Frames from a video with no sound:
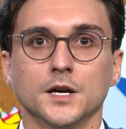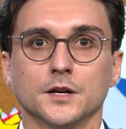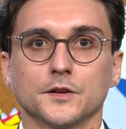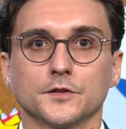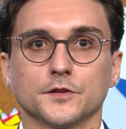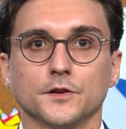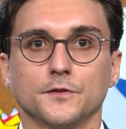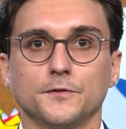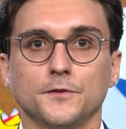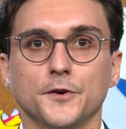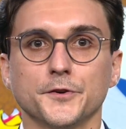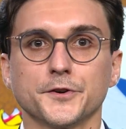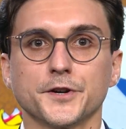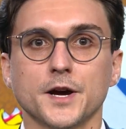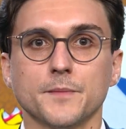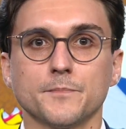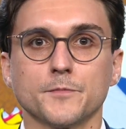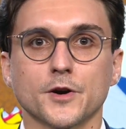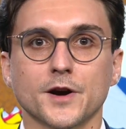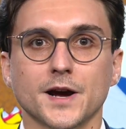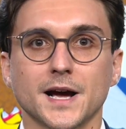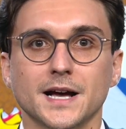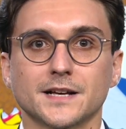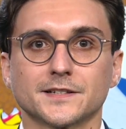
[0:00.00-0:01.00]
The phone
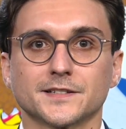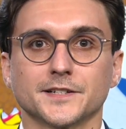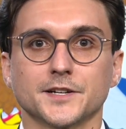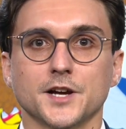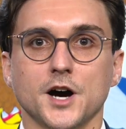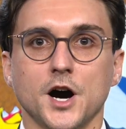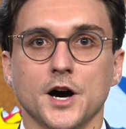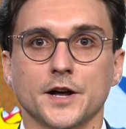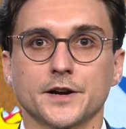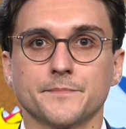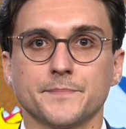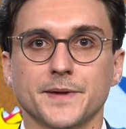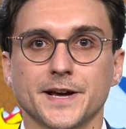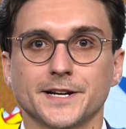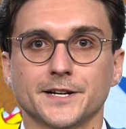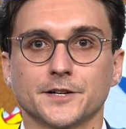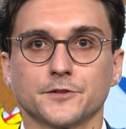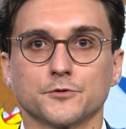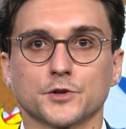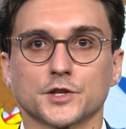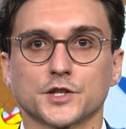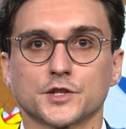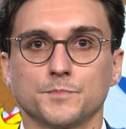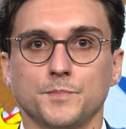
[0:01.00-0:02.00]
number has an automated
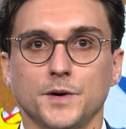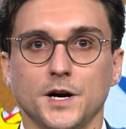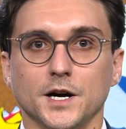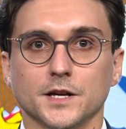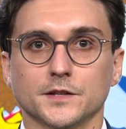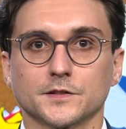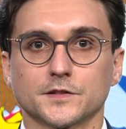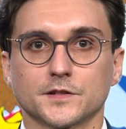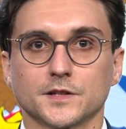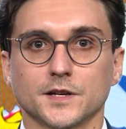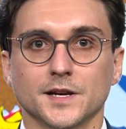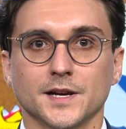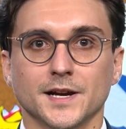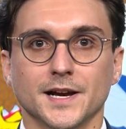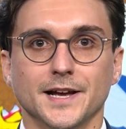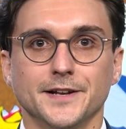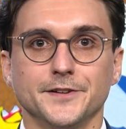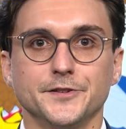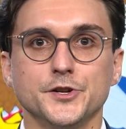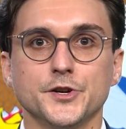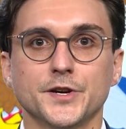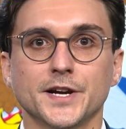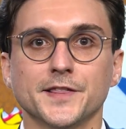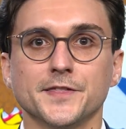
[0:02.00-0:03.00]
response, and
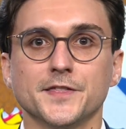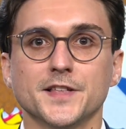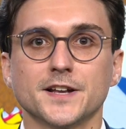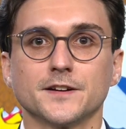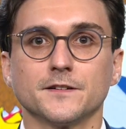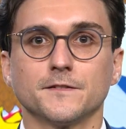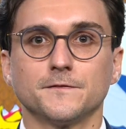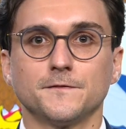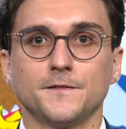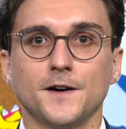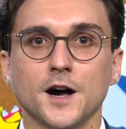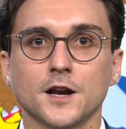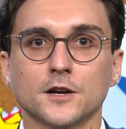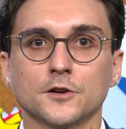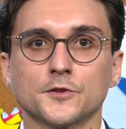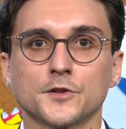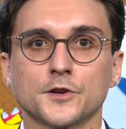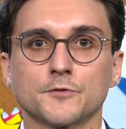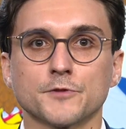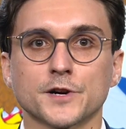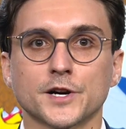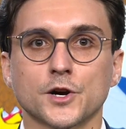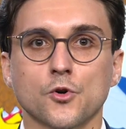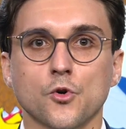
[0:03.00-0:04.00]
you can then follow the
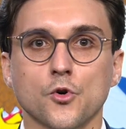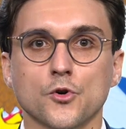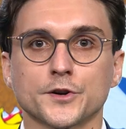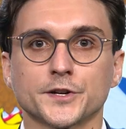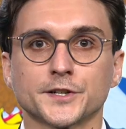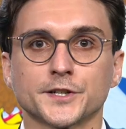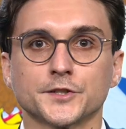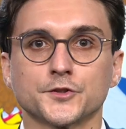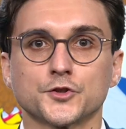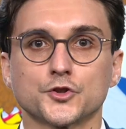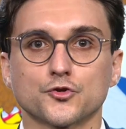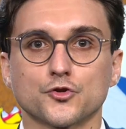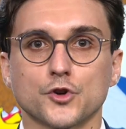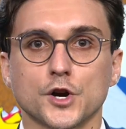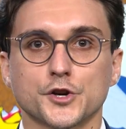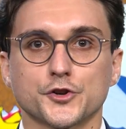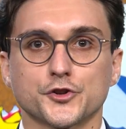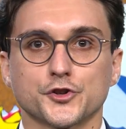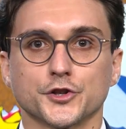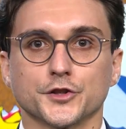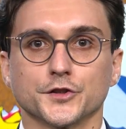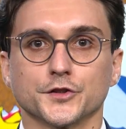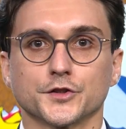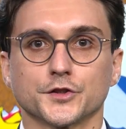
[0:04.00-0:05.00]
recorded
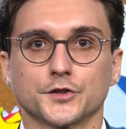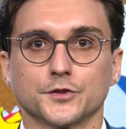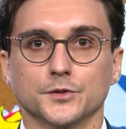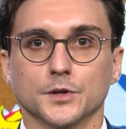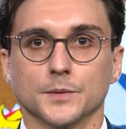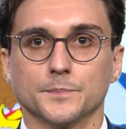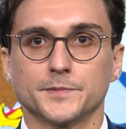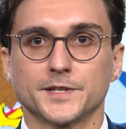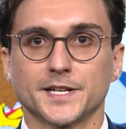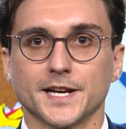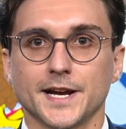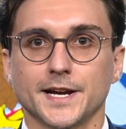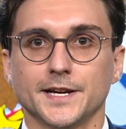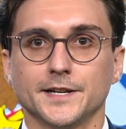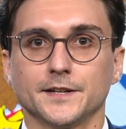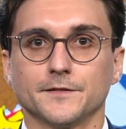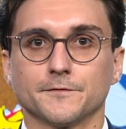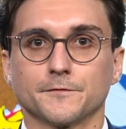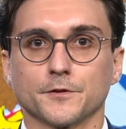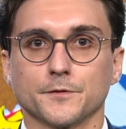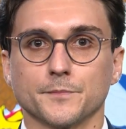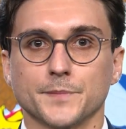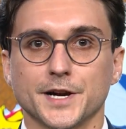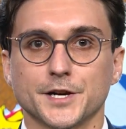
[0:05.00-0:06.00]
instructions to obtain
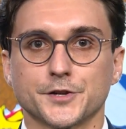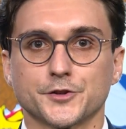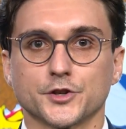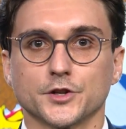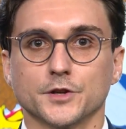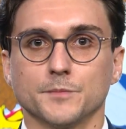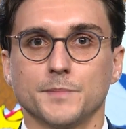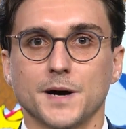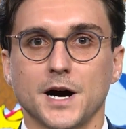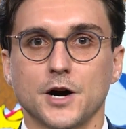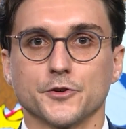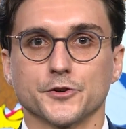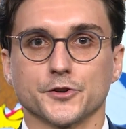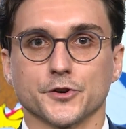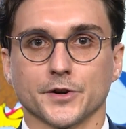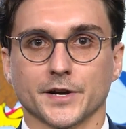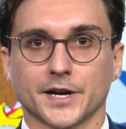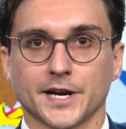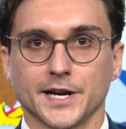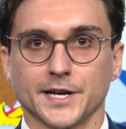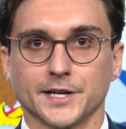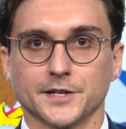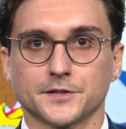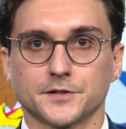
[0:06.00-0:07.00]
information about your
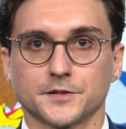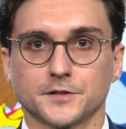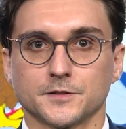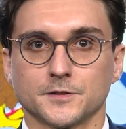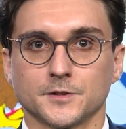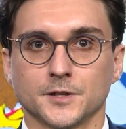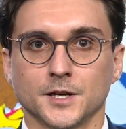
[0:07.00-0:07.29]
case.